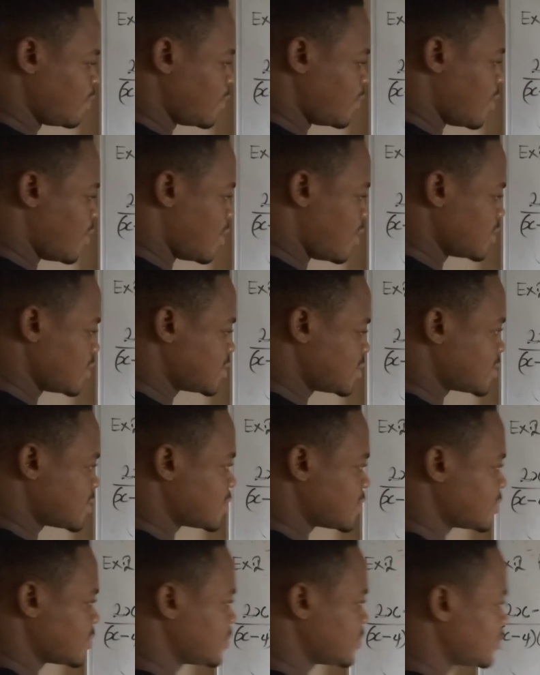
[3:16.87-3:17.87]

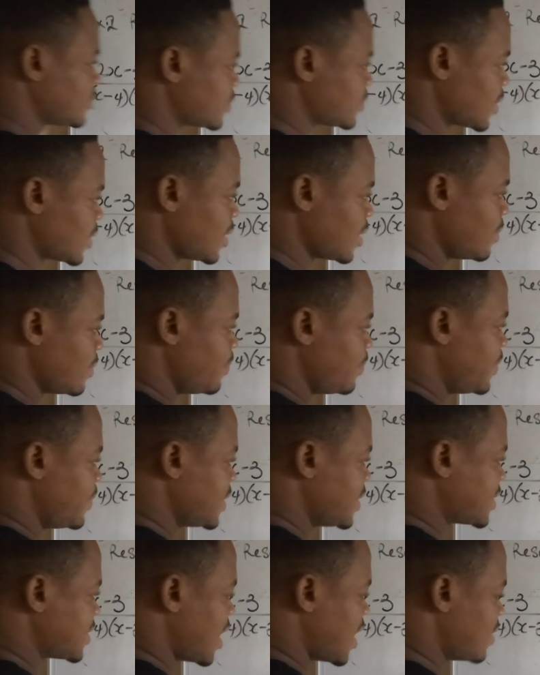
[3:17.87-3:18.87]
plus
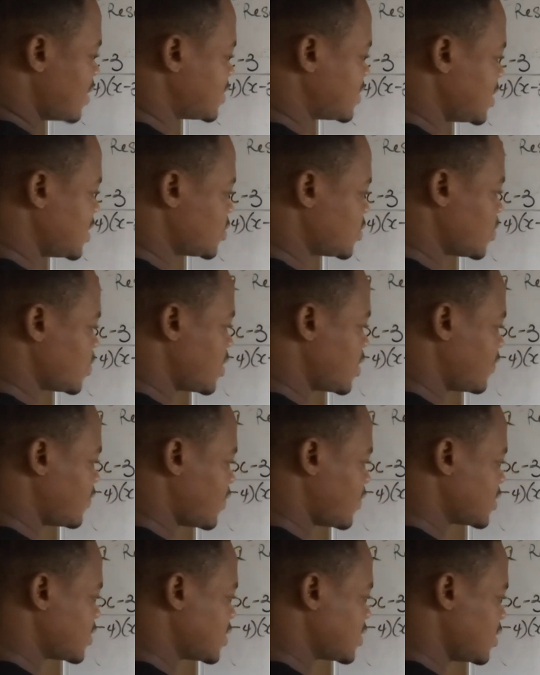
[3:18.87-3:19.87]
b times this will give
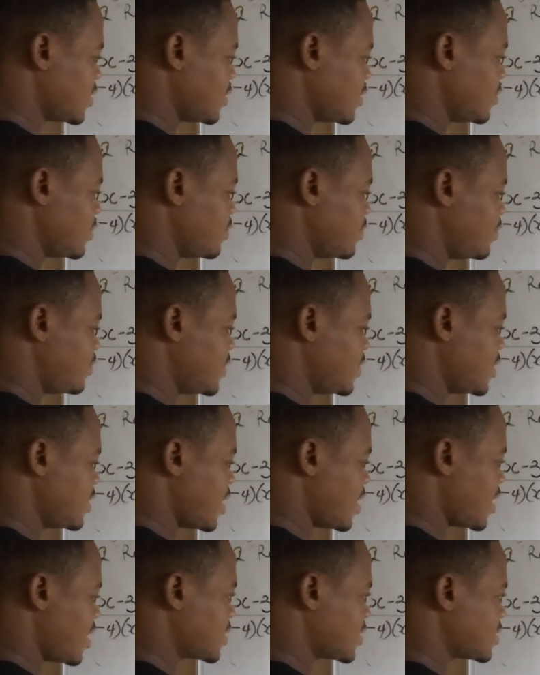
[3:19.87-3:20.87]
us
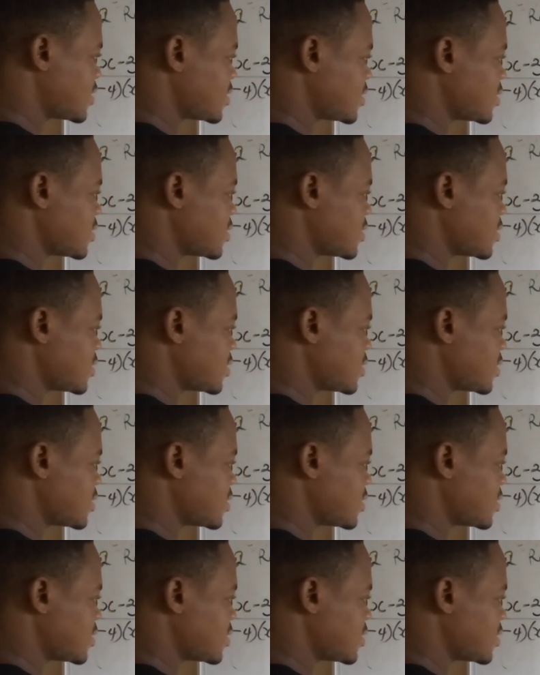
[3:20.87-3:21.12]
bx,